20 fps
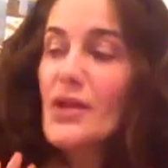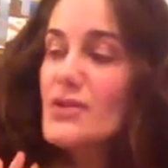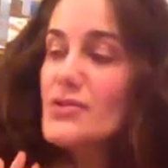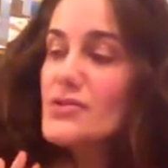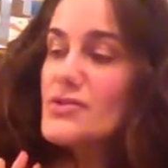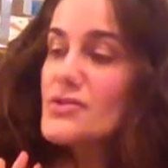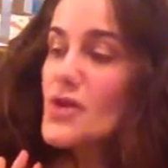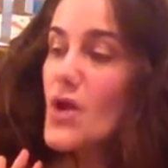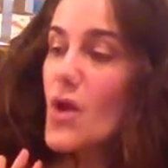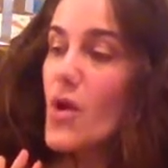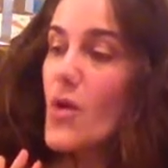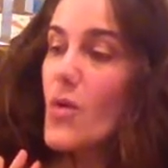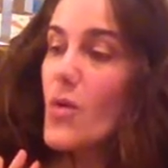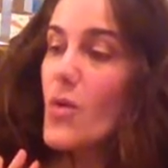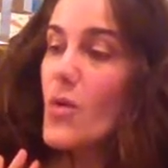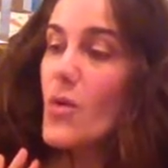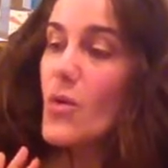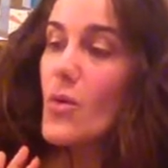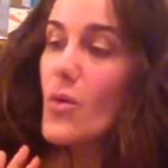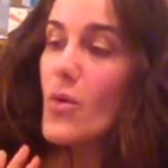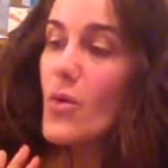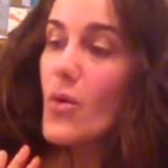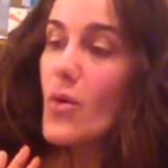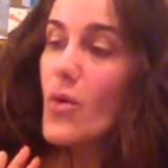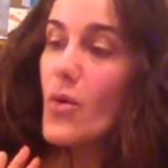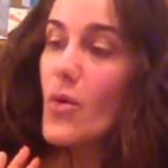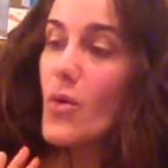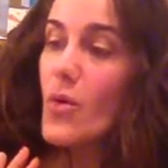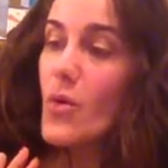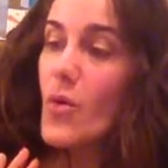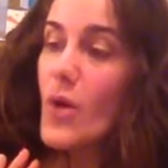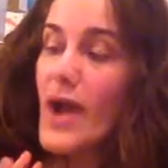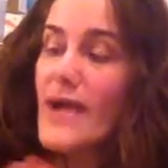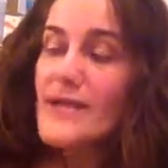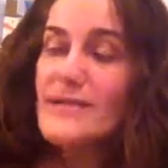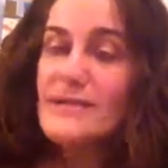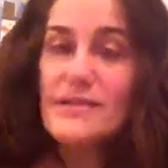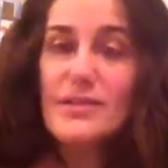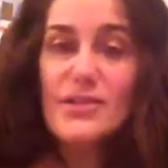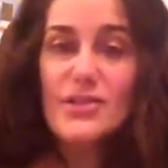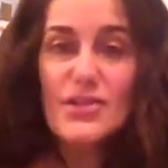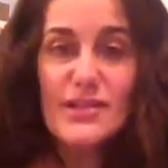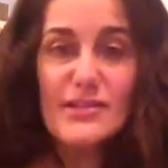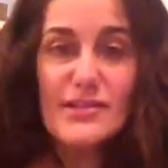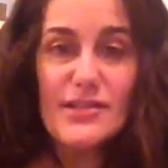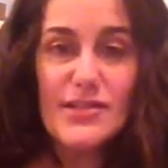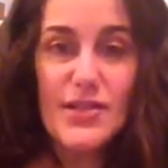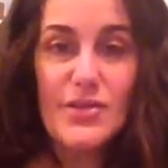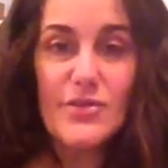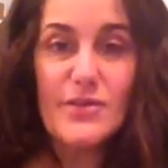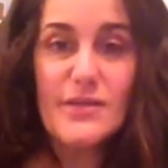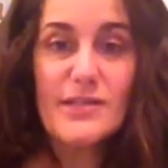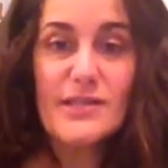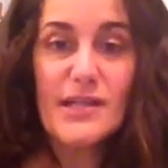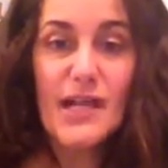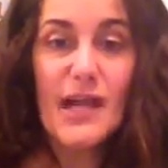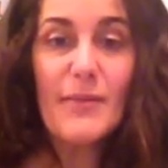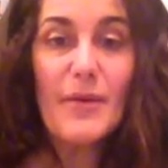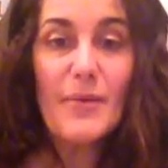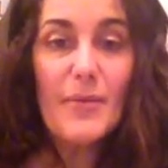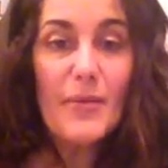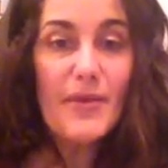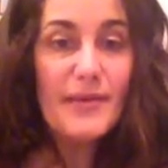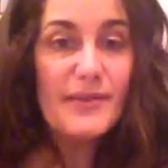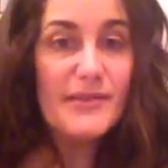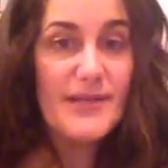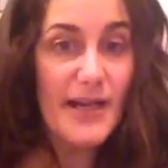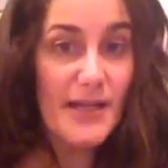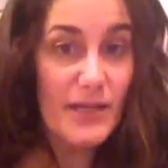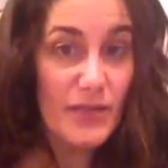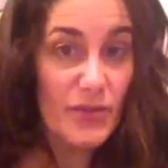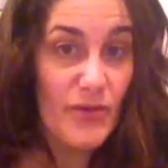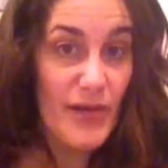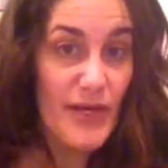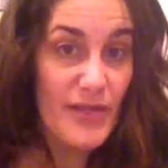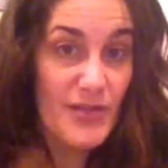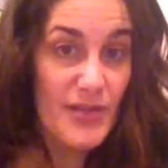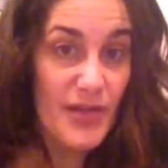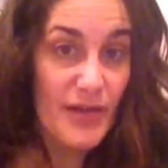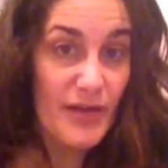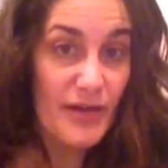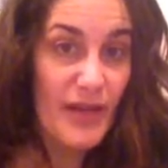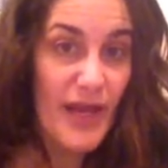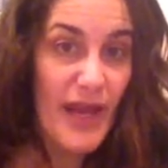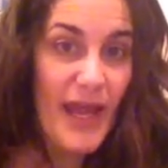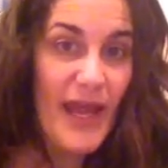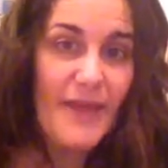So I suggest to you is to come up with a declaration.